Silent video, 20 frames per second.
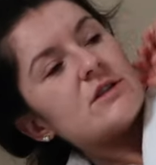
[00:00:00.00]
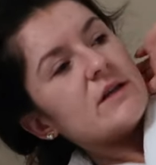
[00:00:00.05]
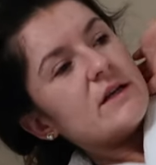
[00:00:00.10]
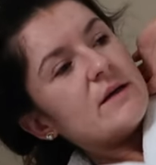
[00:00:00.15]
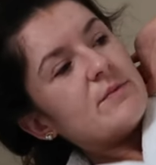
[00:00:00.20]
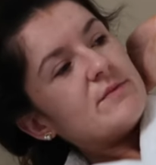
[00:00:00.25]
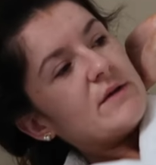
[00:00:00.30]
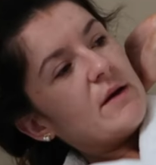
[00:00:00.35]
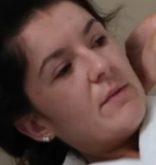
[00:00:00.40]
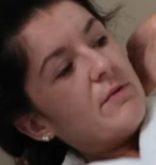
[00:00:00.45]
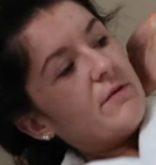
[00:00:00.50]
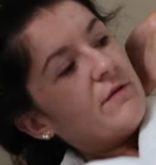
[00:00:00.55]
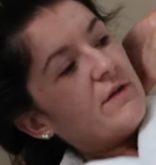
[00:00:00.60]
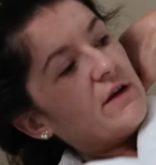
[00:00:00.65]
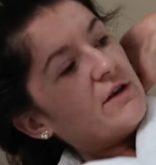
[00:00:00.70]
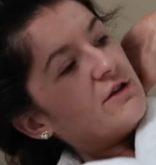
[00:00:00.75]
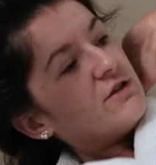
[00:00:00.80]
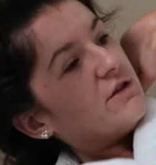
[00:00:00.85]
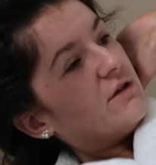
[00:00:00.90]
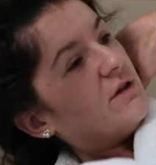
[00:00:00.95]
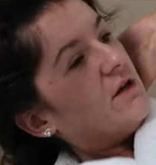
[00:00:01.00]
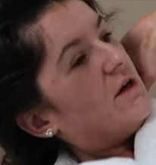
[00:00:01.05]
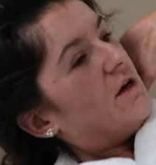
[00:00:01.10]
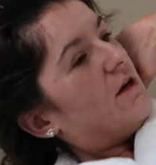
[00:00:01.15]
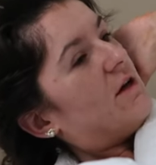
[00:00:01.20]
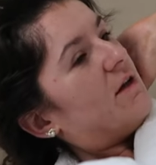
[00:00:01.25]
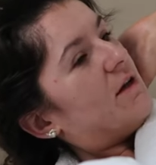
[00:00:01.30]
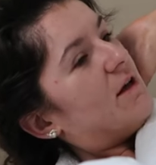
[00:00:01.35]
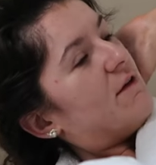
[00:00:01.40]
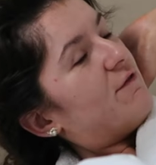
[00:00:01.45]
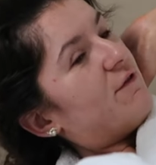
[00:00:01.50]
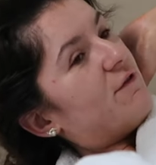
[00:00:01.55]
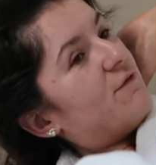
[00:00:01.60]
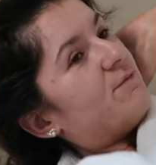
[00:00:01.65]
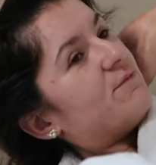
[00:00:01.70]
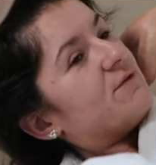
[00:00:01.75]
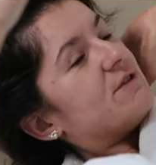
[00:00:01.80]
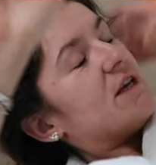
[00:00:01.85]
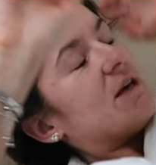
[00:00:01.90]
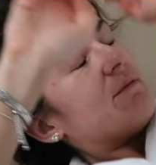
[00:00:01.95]
sleep deprivation. If
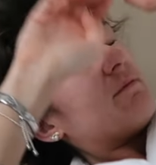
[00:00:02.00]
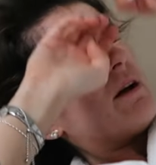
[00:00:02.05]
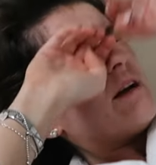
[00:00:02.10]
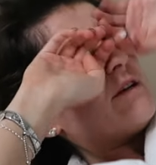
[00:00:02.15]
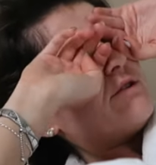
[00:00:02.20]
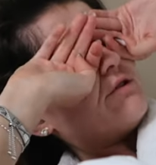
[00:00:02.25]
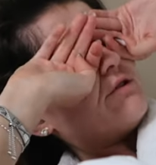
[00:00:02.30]
you've seen my